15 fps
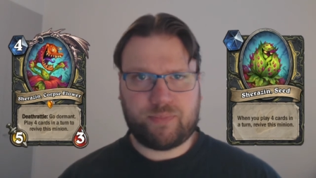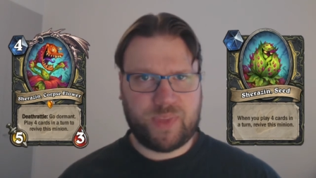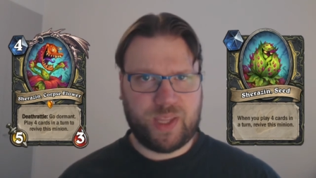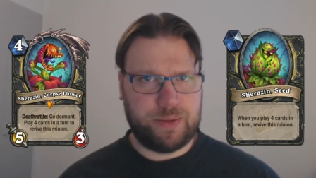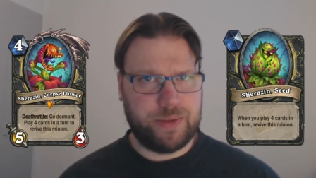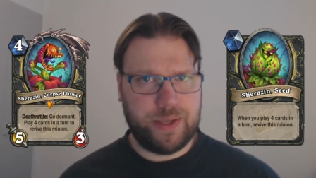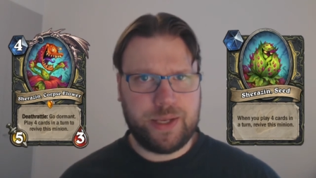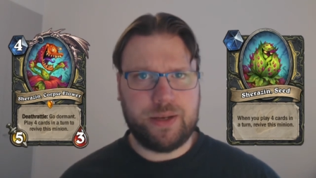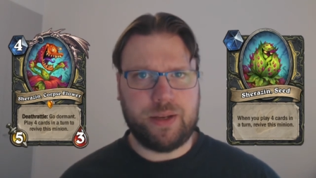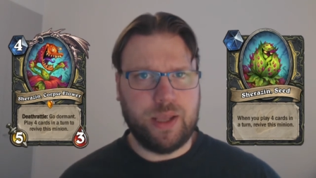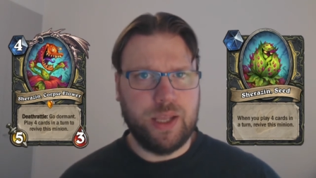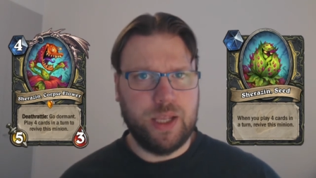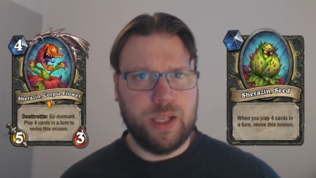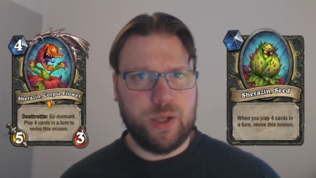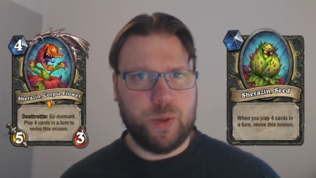Then,
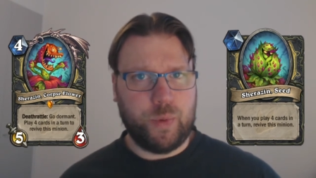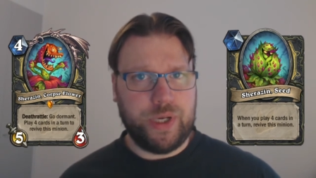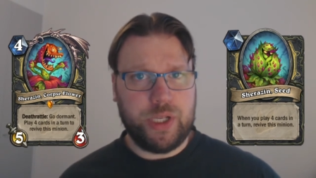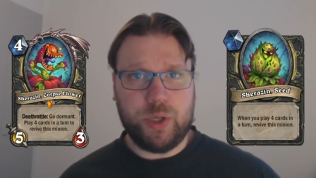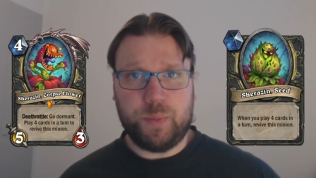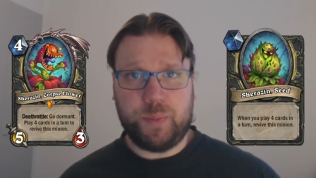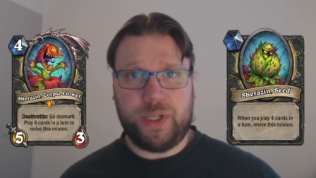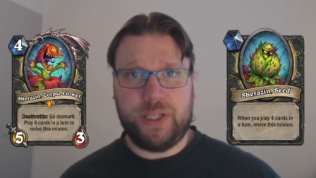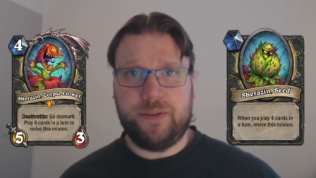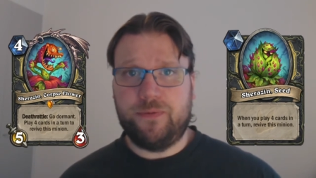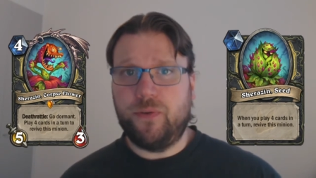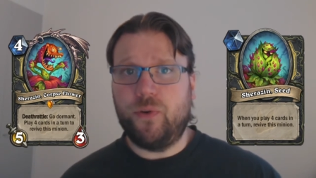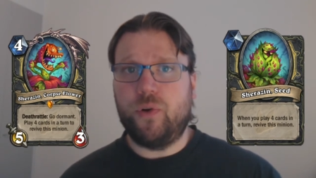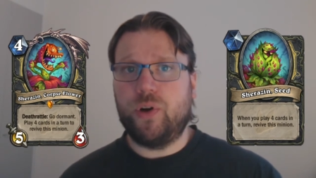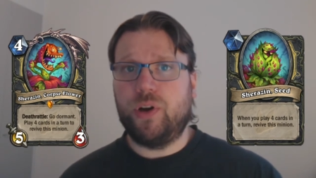when you play
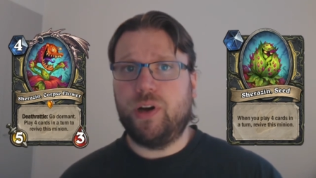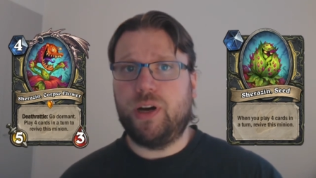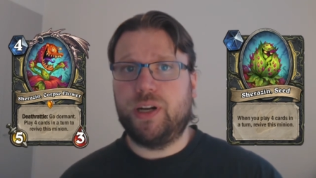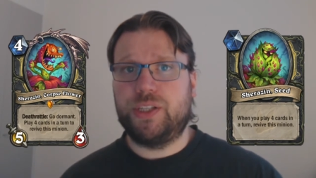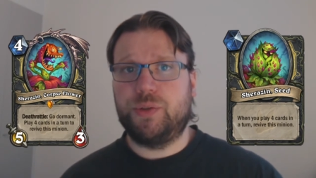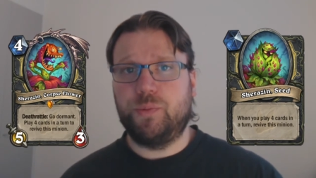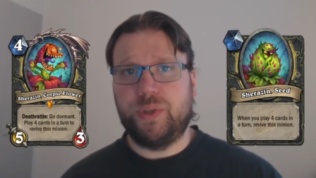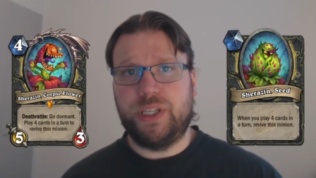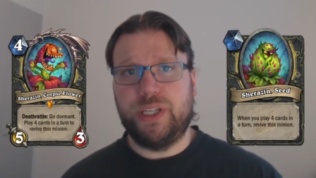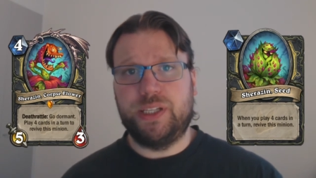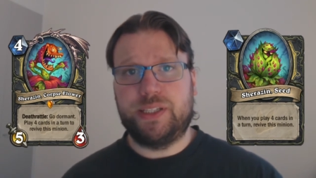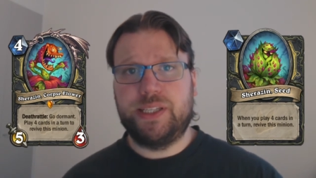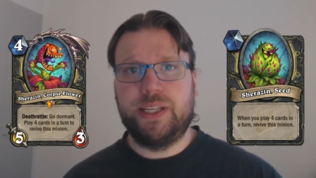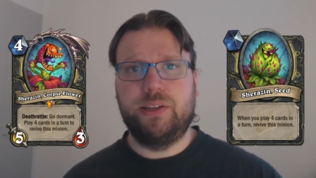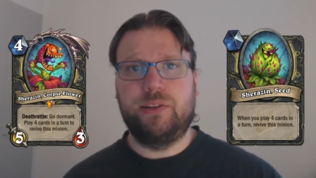four cards within a
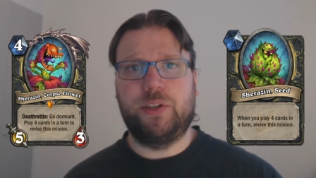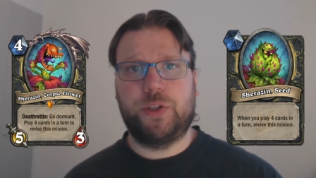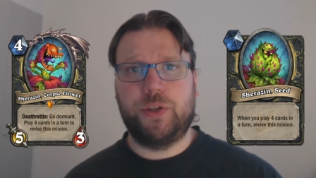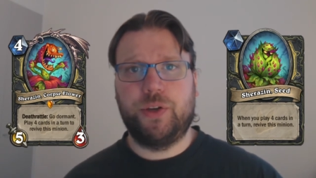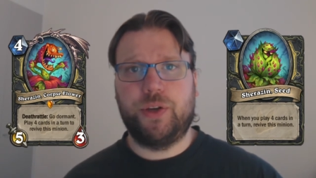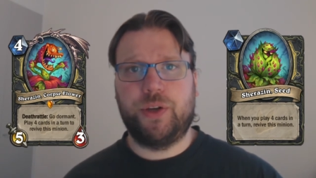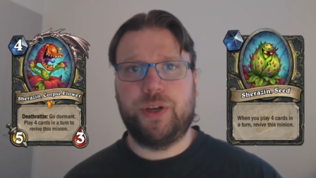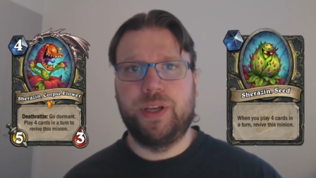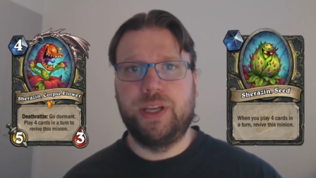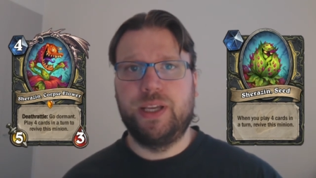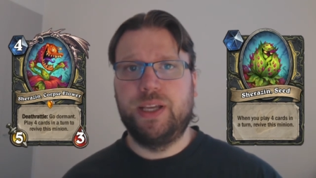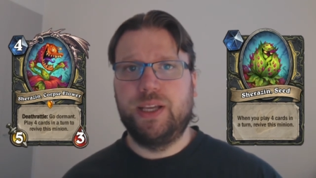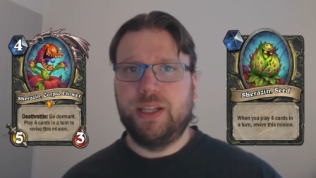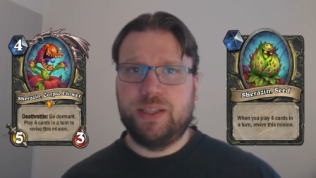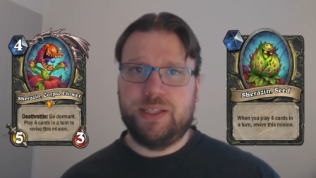single turn,
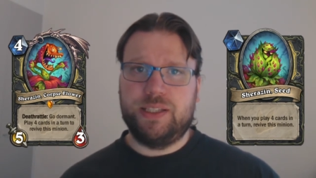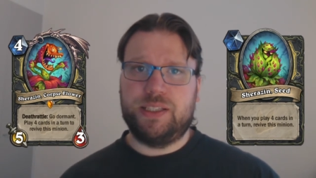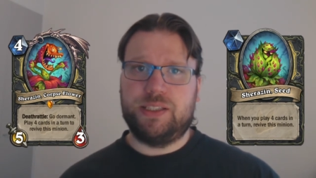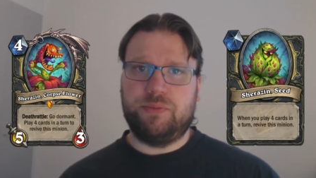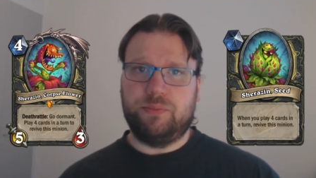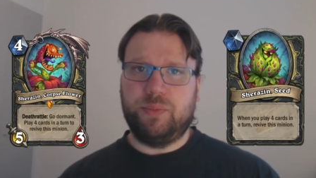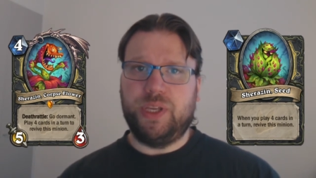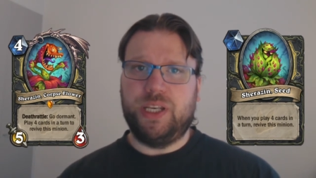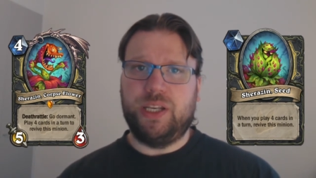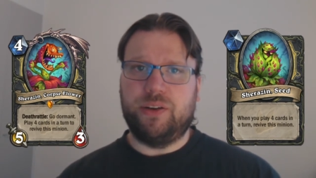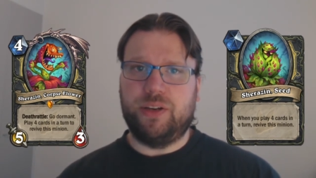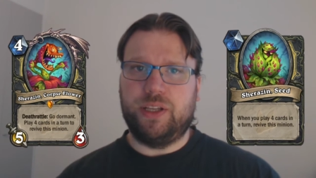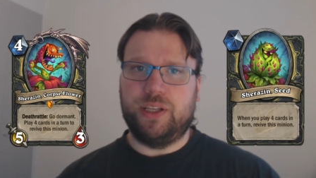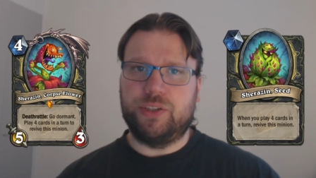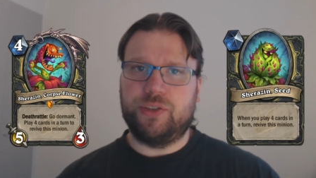this
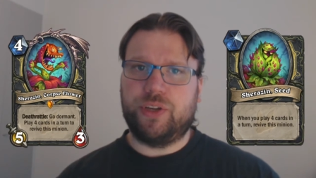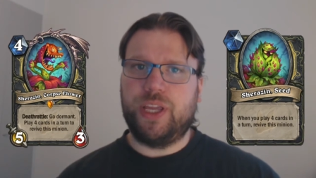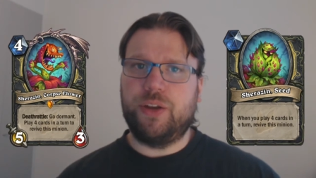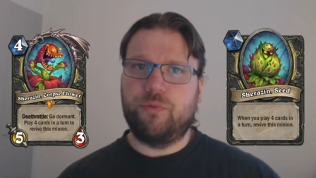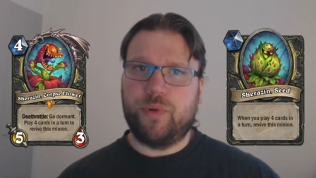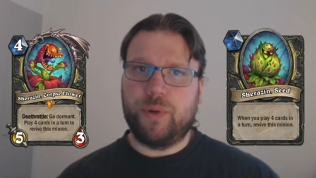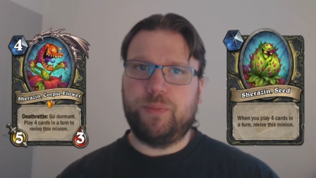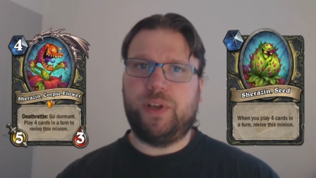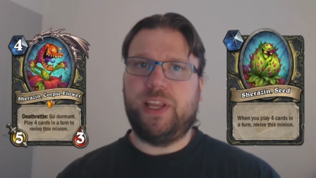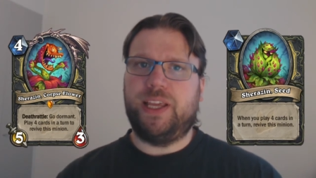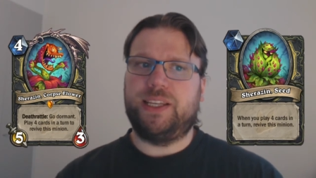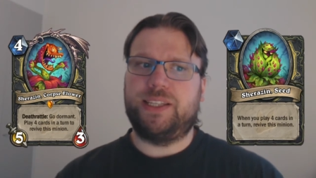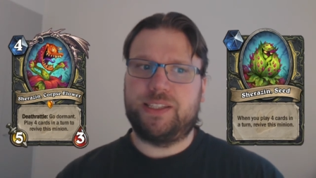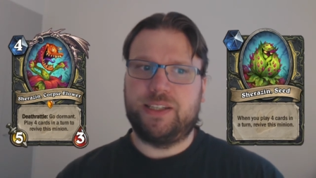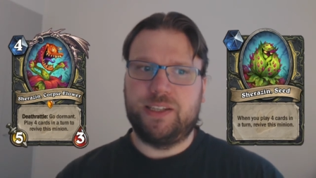minion is again
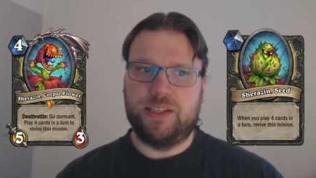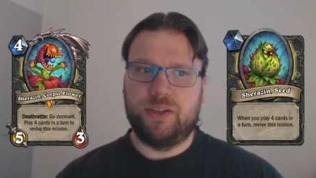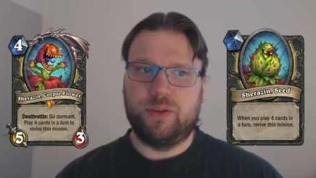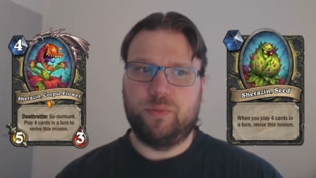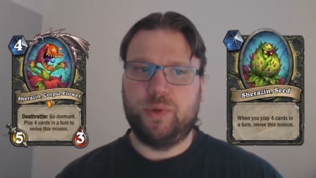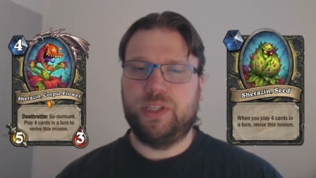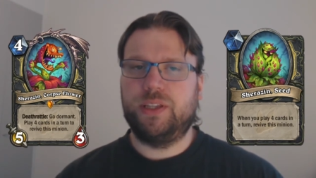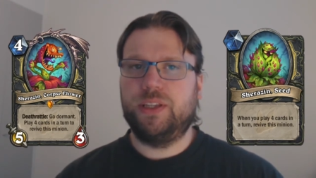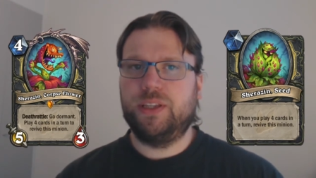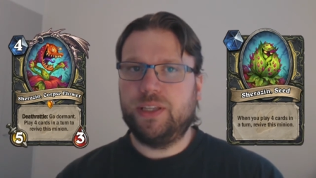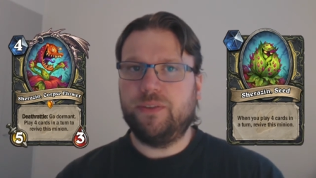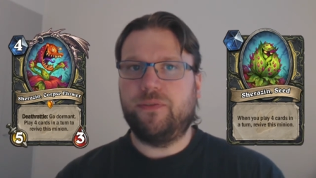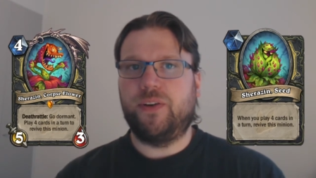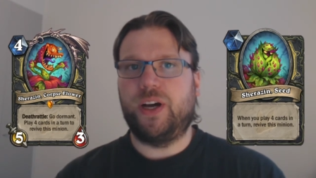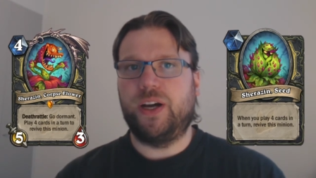replaced with the
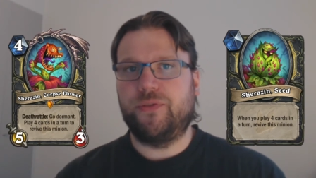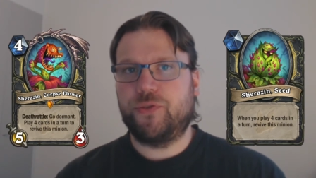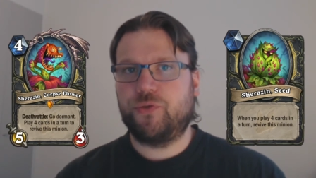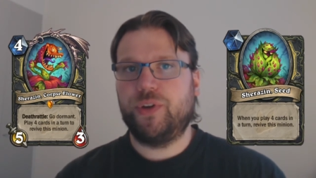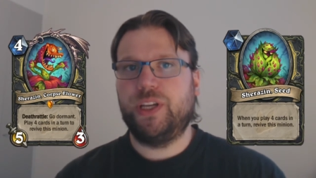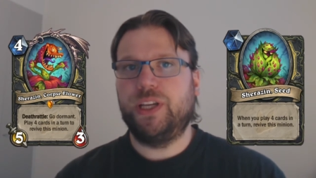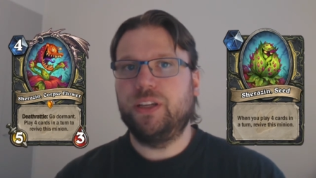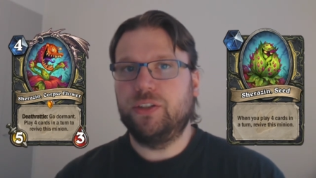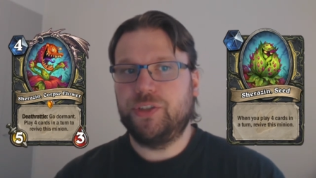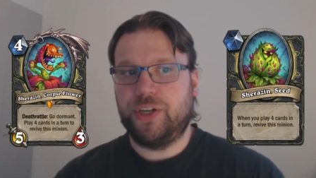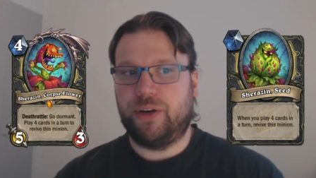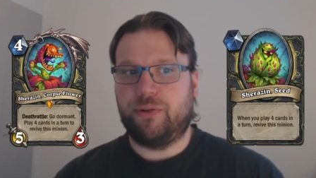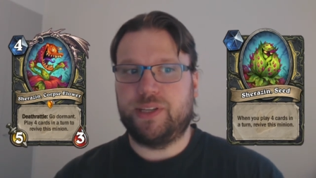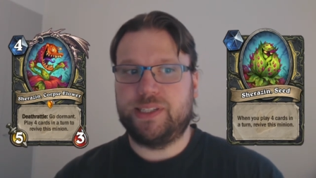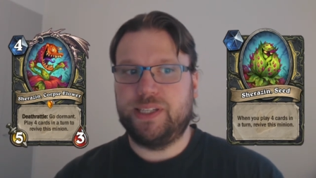five three
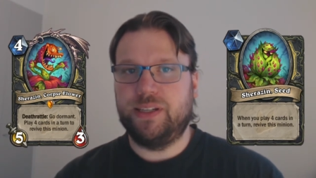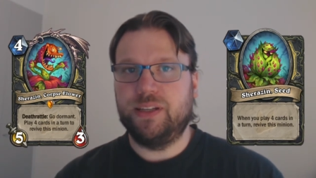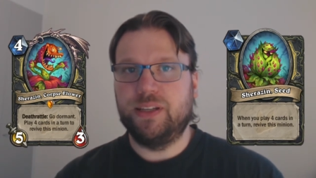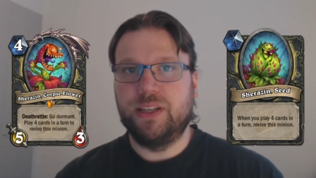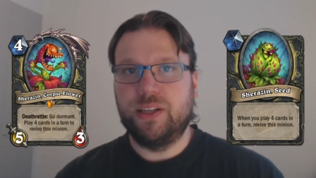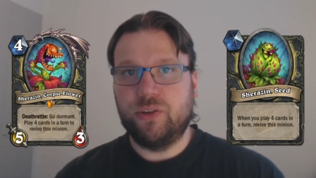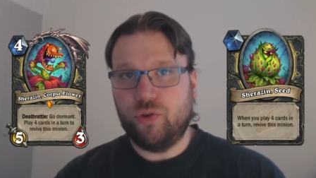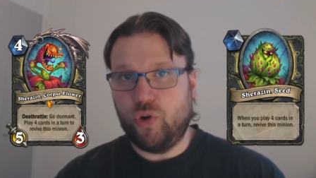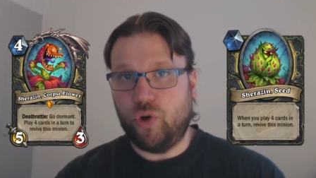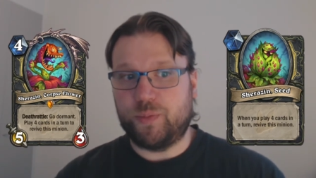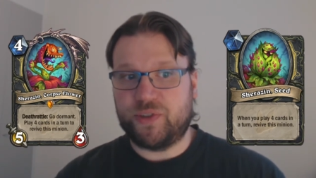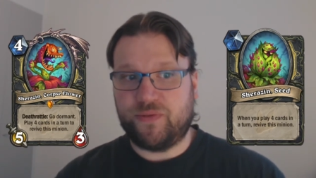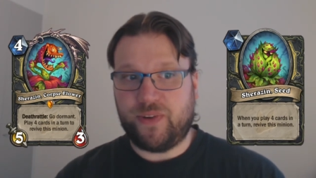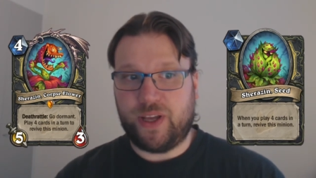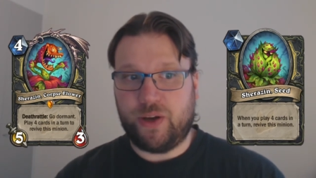Sherazin Corpse
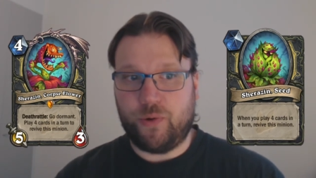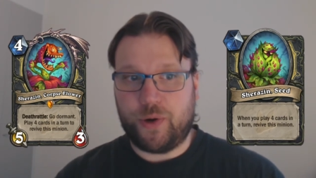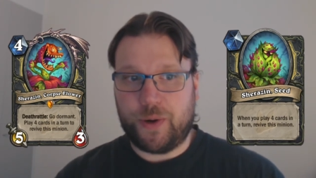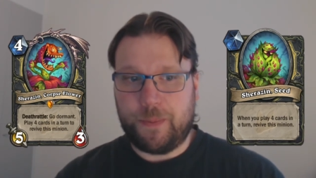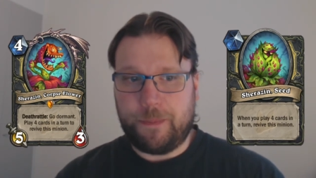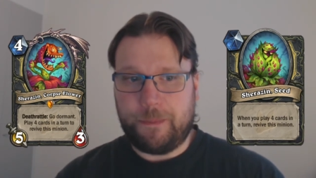Flower.